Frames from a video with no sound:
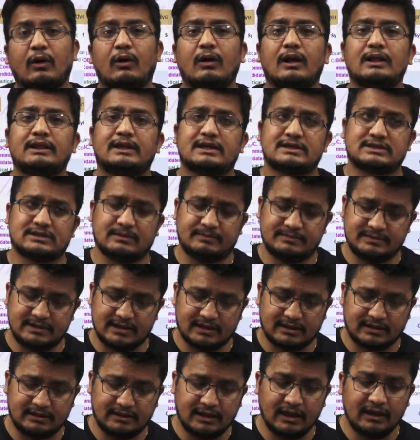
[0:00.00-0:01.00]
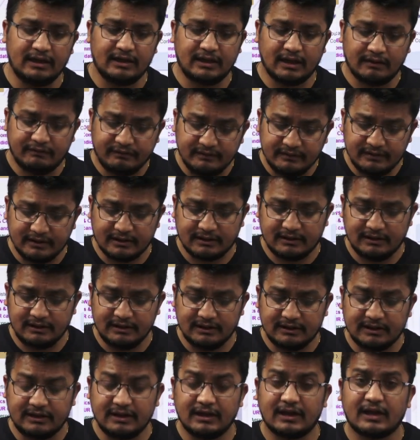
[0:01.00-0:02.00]
all the subject then
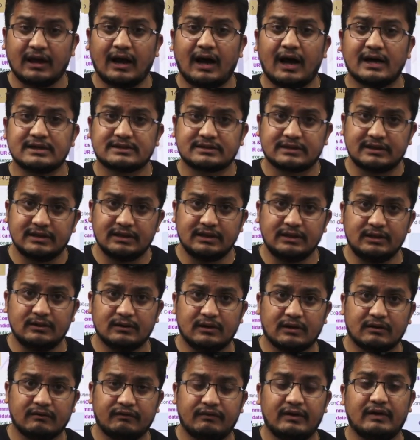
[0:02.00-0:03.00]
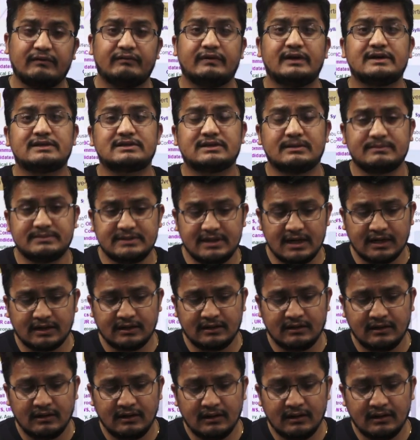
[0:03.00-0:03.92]
definitely they are asking your favorite subject